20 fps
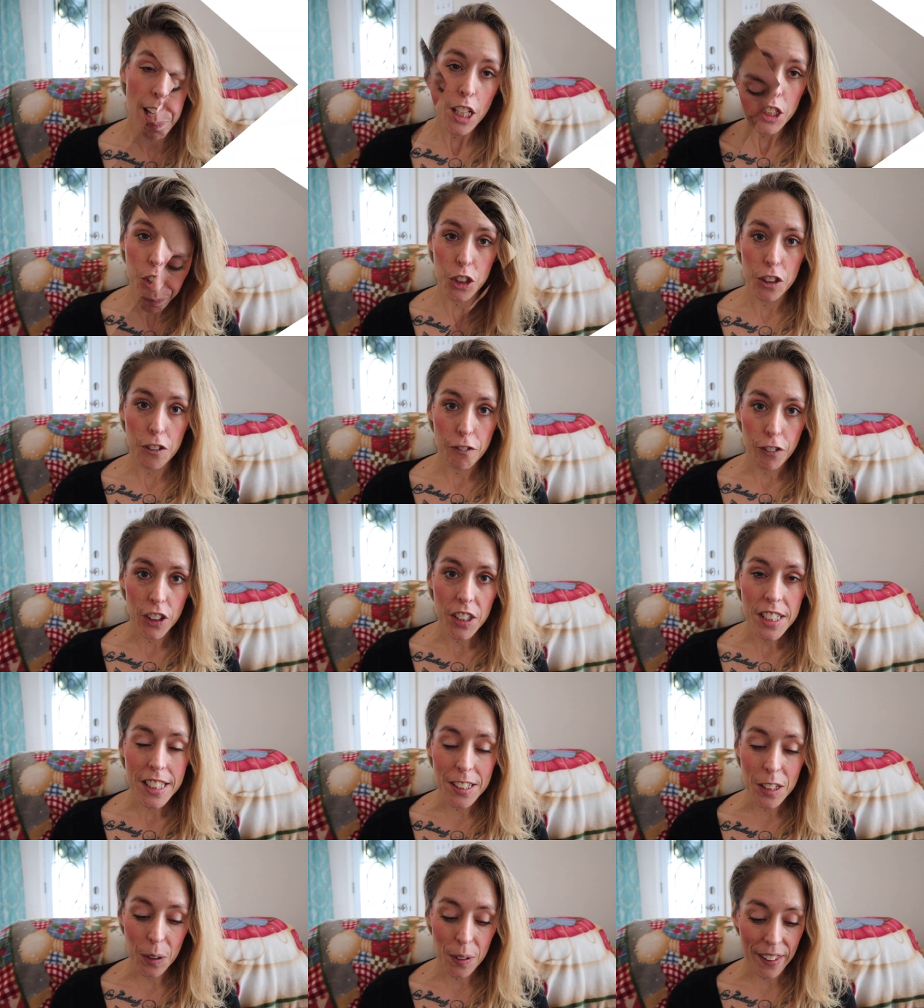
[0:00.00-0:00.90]
So the
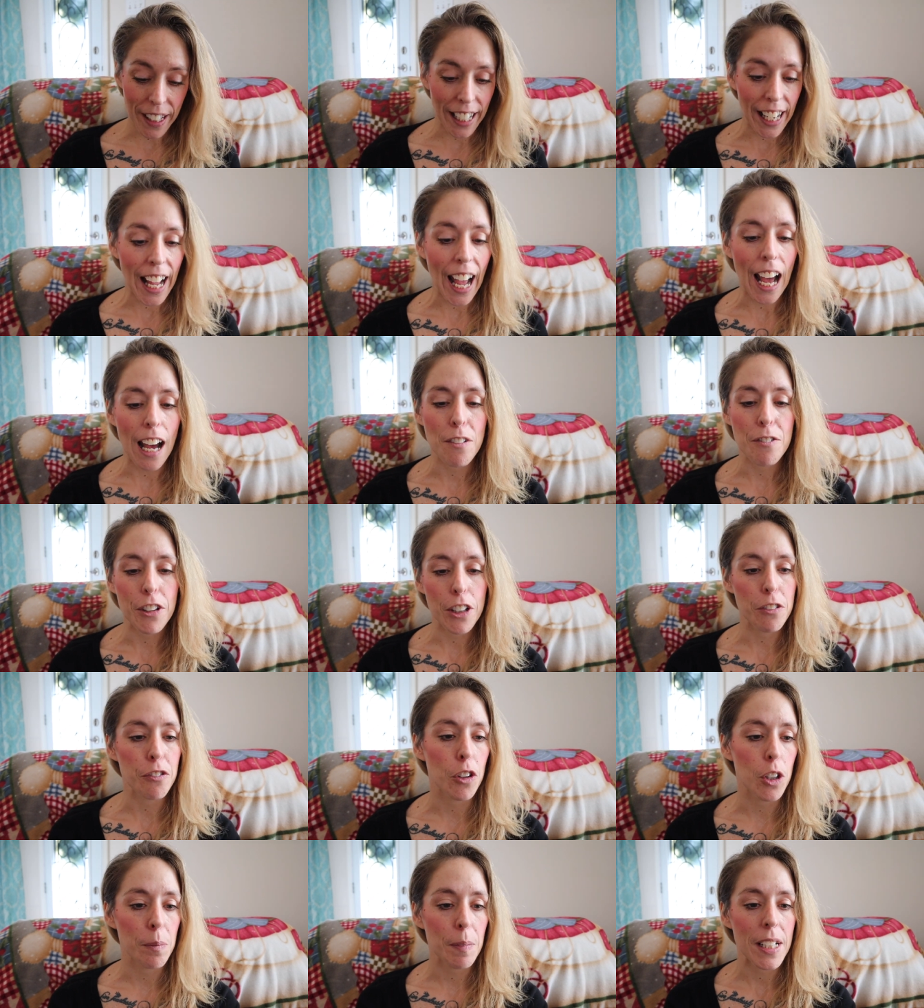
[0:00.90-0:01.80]
first note that I have
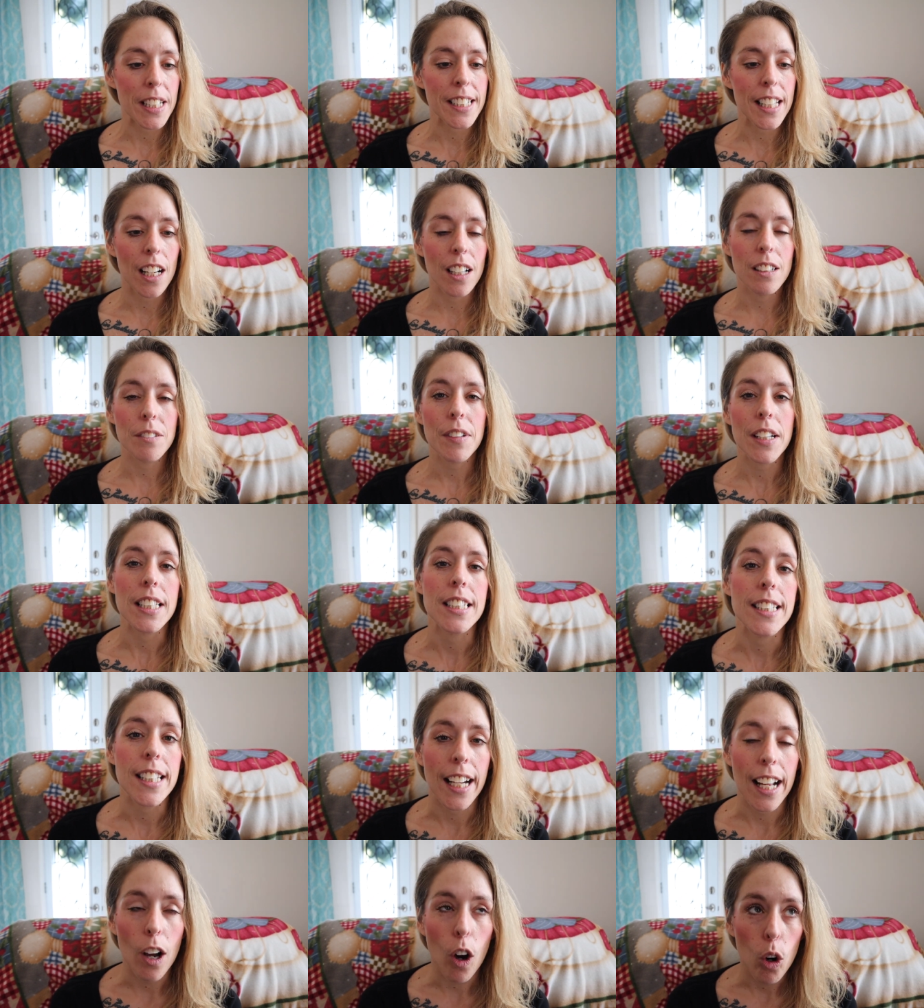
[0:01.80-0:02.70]
here for myself is,
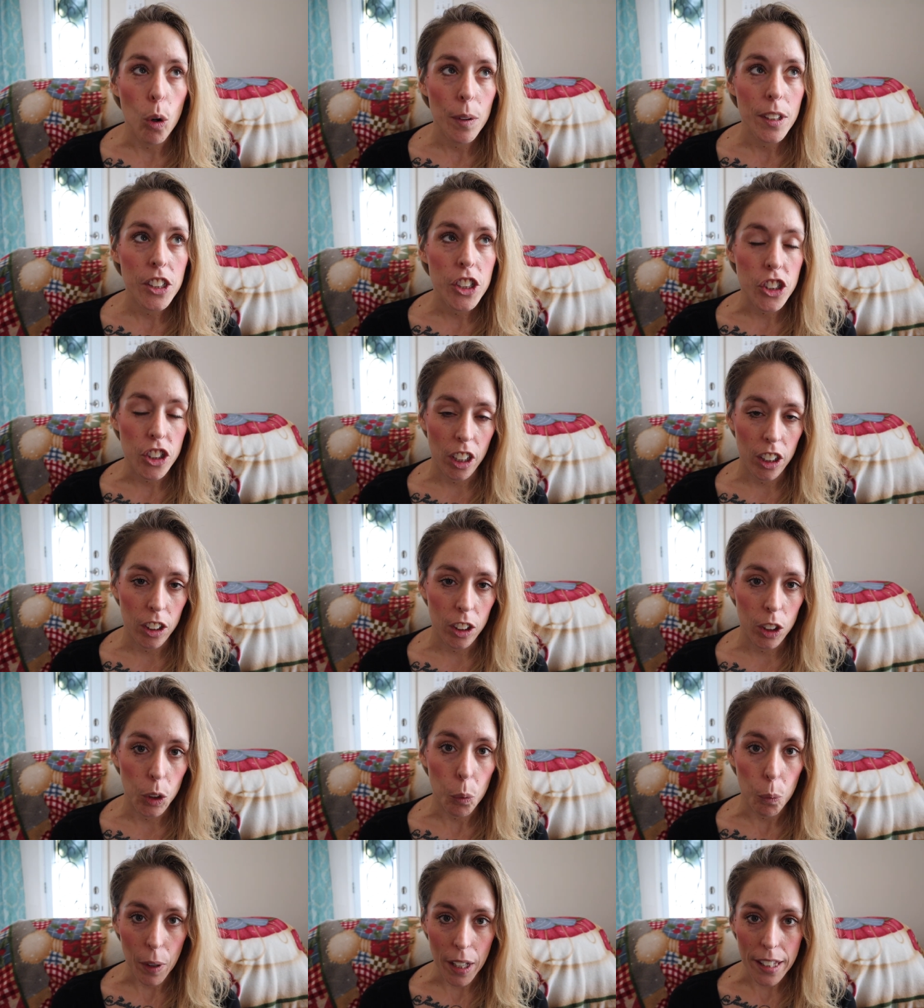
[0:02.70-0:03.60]
did I always
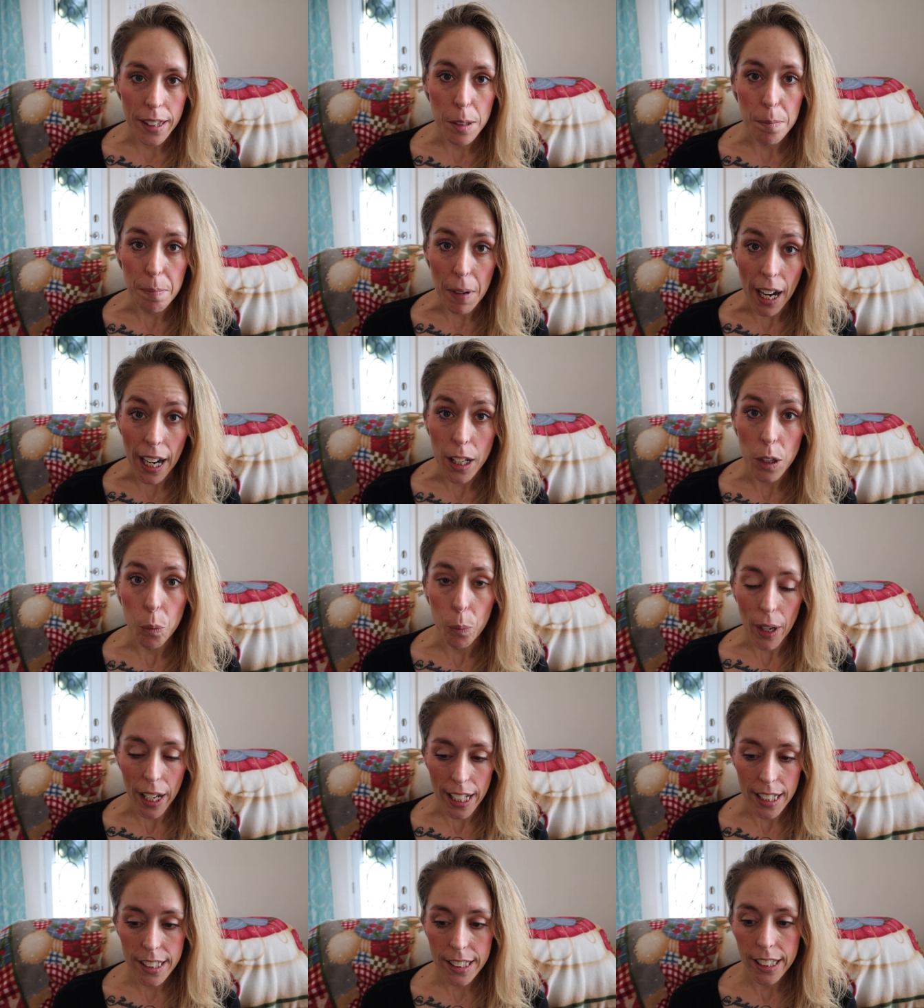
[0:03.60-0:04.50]
struggle with my
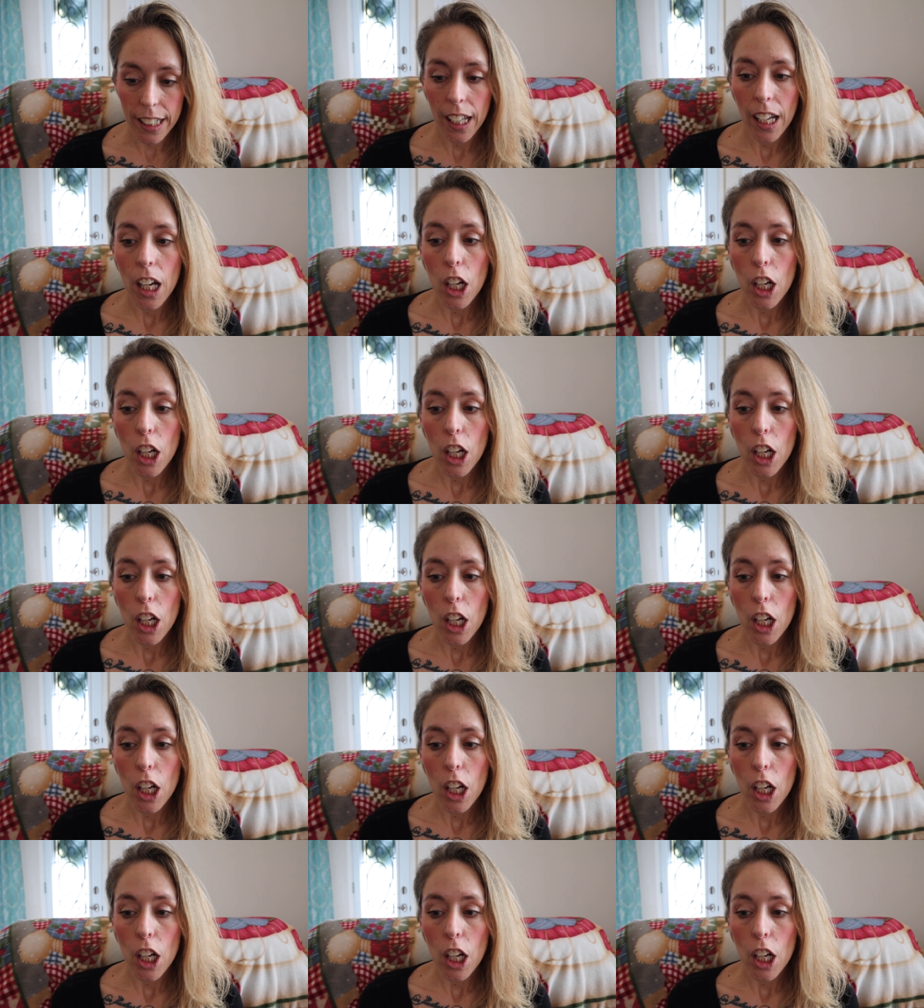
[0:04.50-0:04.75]
weight?